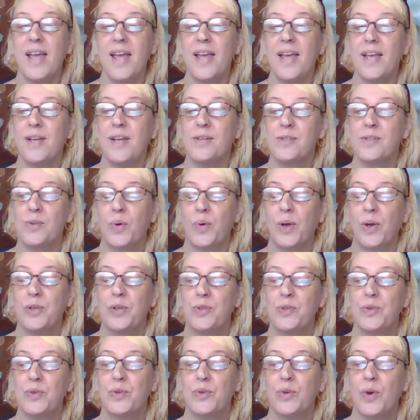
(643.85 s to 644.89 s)
He's going
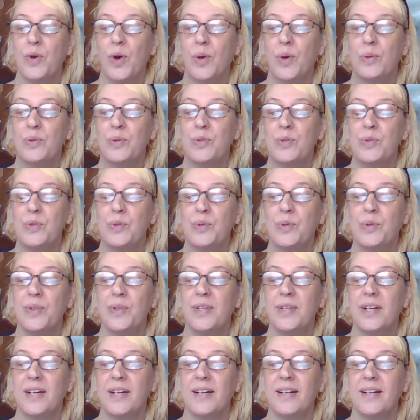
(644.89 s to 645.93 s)
to go to
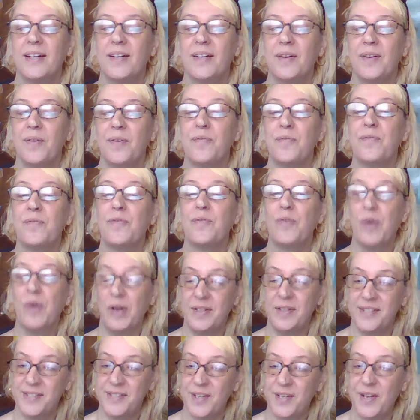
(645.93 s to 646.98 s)
the
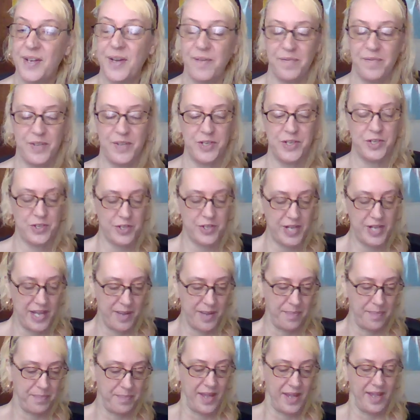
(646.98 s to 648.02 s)
front of the
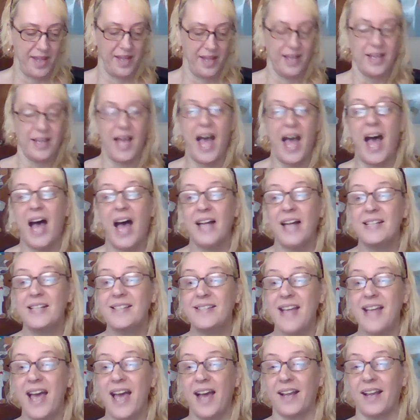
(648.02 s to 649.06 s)
ship, on
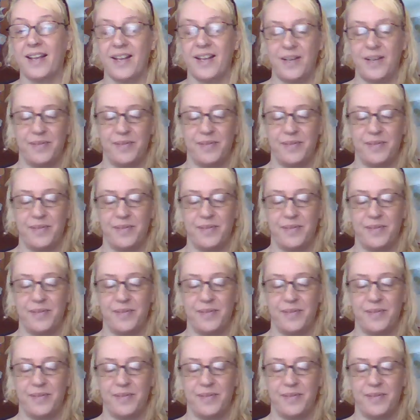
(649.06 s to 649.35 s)
deck.